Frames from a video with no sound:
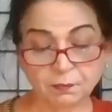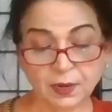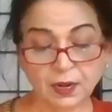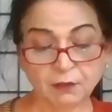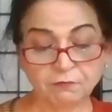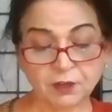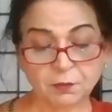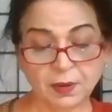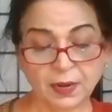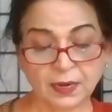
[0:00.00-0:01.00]
malefic
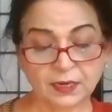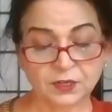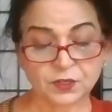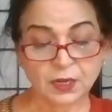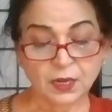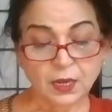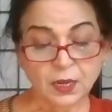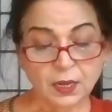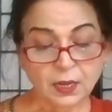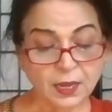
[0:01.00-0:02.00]
planets
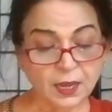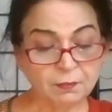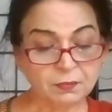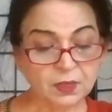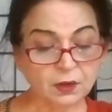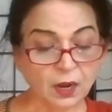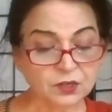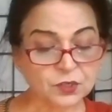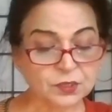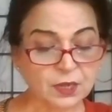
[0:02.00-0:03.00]
came the
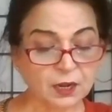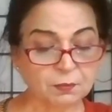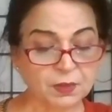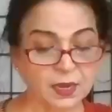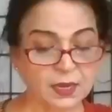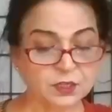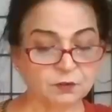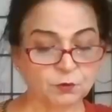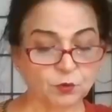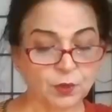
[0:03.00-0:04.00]
Rakshas army as
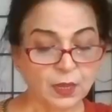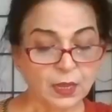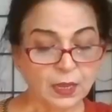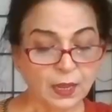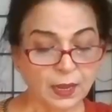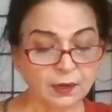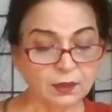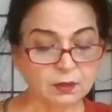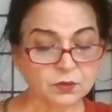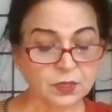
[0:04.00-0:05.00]
if to harry
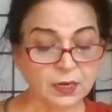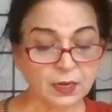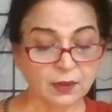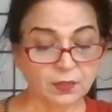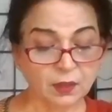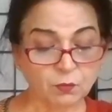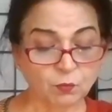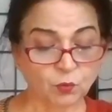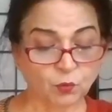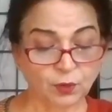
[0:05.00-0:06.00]
the sun and the
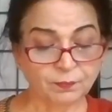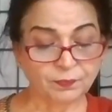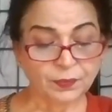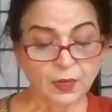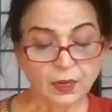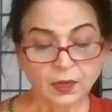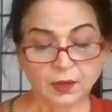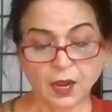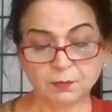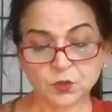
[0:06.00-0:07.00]
moon.
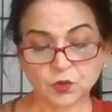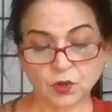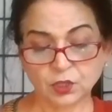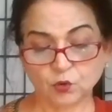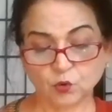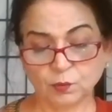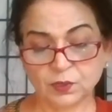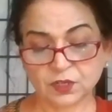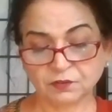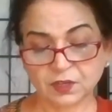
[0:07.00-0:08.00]
Ram saw the
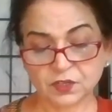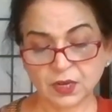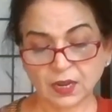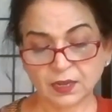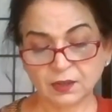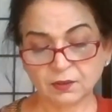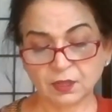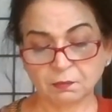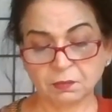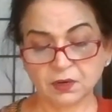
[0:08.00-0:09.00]
omens of the sky,
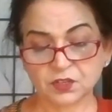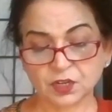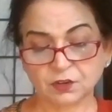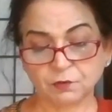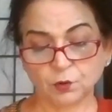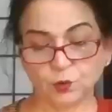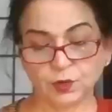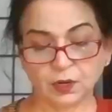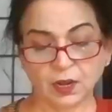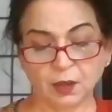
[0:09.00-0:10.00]
the birds that flew
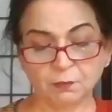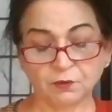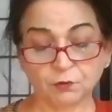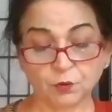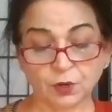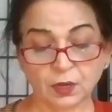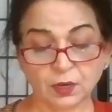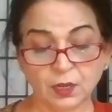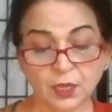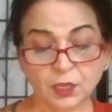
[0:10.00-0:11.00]
in alarm before Kal.
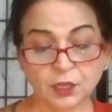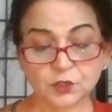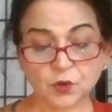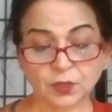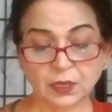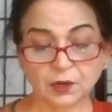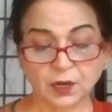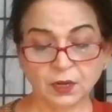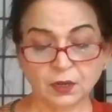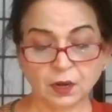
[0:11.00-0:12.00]
He saw the
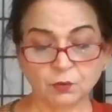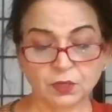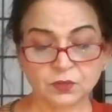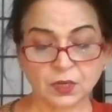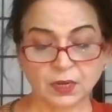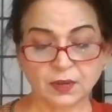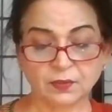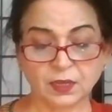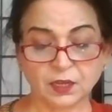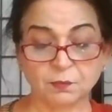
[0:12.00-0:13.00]
ring around the sun and
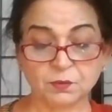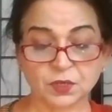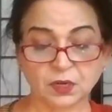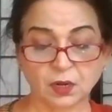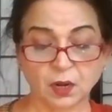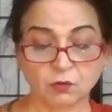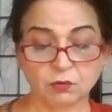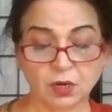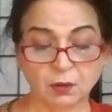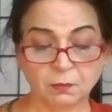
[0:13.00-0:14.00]
the crimson cloud
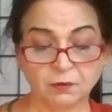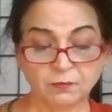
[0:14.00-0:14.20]
above.